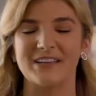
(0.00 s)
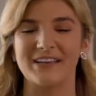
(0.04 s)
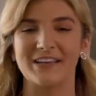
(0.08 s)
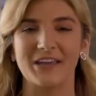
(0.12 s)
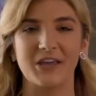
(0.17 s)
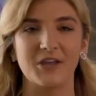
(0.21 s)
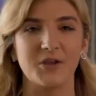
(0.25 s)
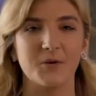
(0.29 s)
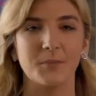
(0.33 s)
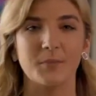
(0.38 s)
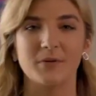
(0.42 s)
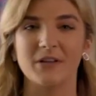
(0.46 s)
and
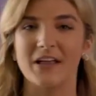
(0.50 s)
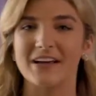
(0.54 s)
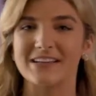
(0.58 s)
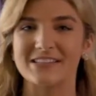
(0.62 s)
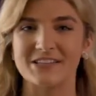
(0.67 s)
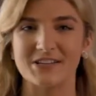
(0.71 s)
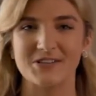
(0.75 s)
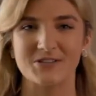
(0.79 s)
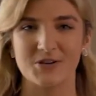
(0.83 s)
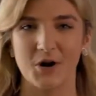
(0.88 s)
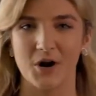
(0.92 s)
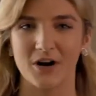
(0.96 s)
get you
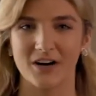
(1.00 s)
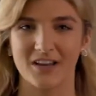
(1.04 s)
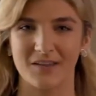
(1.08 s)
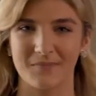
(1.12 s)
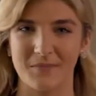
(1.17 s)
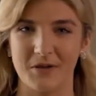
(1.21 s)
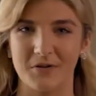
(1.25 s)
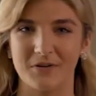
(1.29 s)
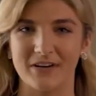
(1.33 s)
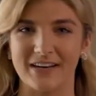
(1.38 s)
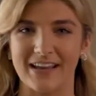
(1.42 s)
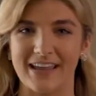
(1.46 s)
plugged into our
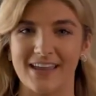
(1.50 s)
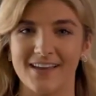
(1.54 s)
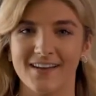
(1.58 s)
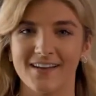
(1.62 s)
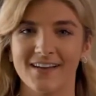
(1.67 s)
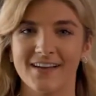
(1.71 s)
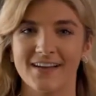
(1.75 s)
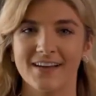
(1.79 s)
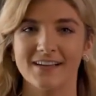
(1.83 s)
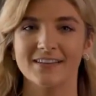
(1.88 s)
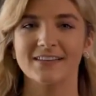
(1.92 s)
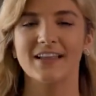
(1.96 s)
community.
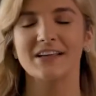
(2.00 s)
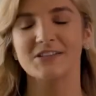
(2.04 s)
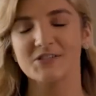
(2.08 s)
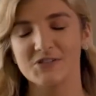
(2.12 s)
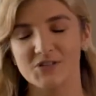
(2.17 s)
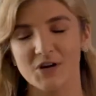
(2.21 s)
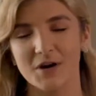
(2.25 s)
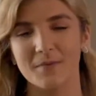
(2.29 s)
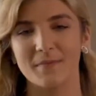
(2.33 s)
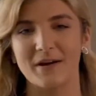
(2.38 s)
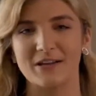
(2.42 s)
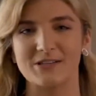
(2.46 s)
Let's
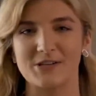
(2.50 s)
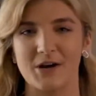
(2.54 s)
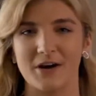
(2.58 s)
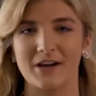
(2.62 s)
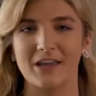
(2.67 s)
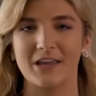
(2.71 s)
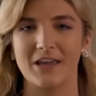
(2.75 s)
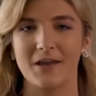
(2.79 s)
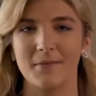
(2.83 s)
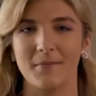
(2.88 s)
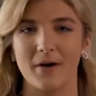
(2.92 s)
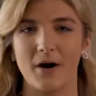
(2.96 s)
start by
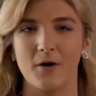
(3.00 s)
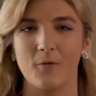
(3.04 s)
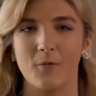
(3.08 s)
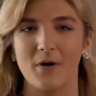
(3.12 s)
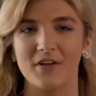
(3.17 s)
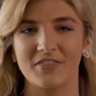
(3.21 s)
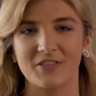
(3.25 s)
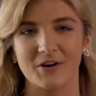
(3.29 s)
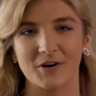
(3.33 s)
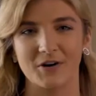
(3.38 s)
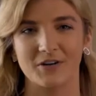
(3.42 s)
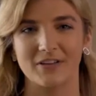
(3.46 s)
talking about
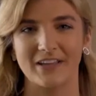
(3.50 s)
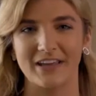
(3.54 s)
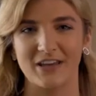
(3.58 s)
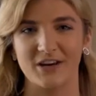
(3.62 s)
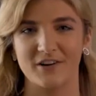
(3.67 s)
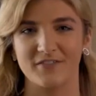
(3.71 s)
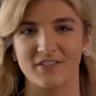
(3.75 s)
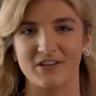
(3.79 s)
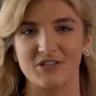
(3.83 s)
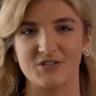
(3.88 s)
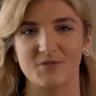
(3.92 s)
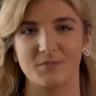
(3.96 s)
what the Early
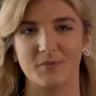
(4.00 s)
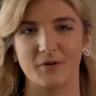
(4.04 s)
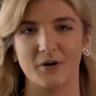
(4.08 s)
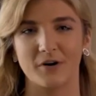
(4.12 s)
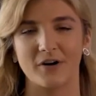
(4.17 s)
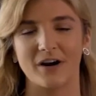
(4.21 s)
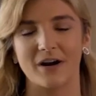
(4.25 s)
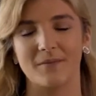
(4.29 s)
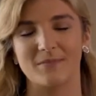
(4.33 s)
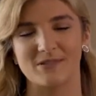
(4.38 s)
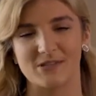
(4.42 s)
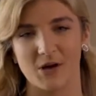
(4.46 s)
Intervention
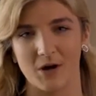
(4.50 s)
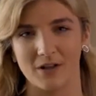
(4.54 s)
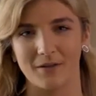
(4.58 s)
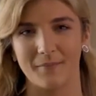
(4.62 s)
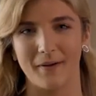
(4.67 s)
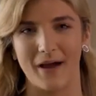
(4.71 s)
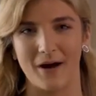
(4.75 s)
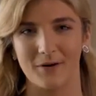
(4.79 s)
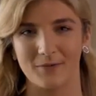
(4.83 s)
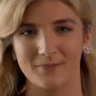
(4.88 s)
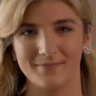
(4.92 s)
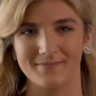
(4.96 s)
Program is all
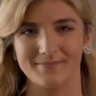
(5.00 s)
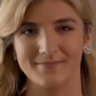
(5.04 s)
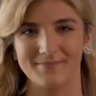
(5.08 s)
about.